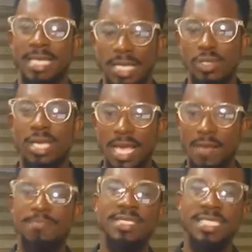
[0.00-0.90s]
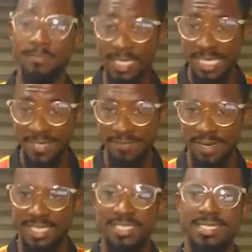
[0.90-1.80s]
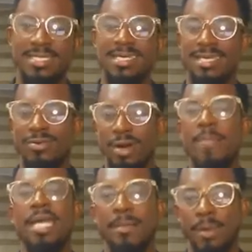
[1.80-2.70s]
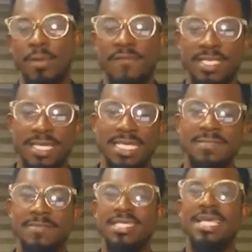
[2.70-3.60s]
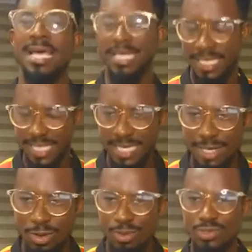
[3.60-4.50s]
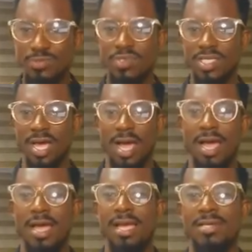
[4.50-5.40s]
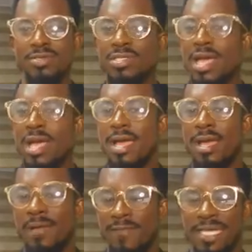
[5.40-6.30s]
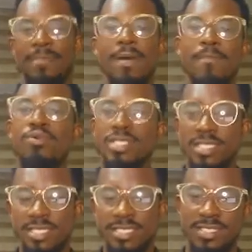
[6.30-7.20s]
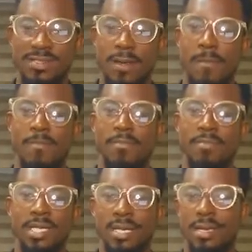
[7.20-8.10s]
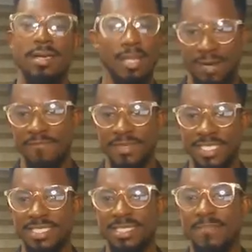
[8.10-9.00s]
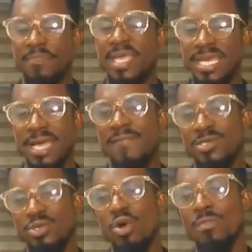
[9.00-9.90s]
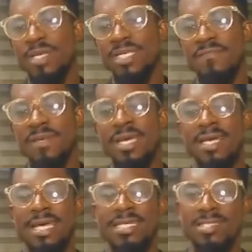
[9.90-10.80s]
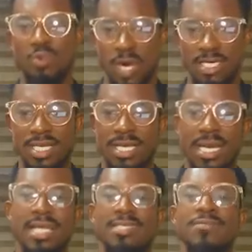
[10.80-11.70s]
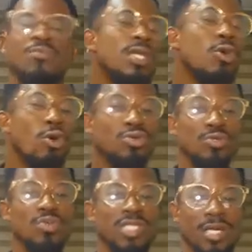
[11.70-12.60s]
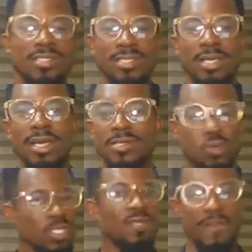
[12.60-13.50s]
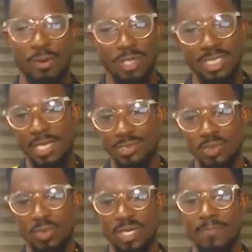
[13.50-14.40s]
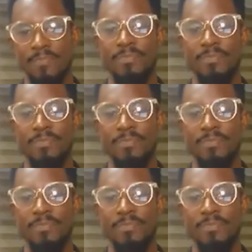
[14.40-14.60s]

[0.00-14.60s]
The UK MPs believe that Roman Abramovich has been a key contributor to the Vladimir Putin's government, and they have a strong belief that he's one that has really contributed to whatever Russia is doing.